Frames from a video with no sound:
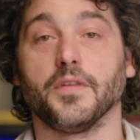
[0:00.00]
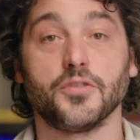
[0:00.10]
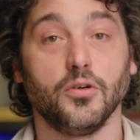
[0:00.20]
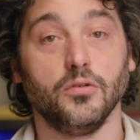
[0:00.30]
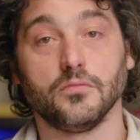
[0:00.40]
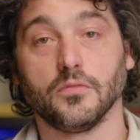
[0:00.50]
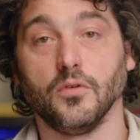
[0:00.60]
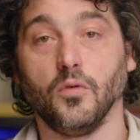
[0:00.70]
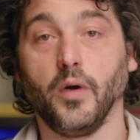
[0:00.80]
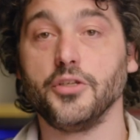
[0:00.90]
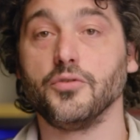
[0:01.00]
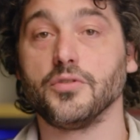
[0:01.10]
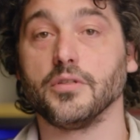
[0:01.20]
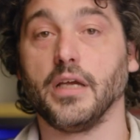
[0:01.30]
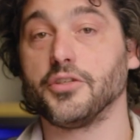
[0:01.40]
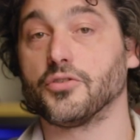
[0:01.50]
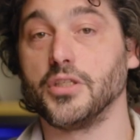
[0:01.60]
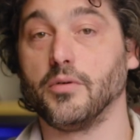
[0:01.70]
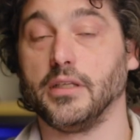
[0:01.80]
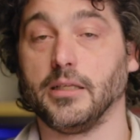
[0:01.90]
So, why choose Azure
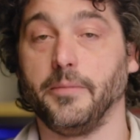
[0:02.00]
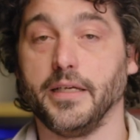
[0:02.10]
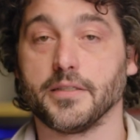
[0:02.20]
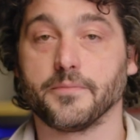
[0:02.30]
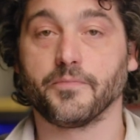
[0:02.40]
SQL Database?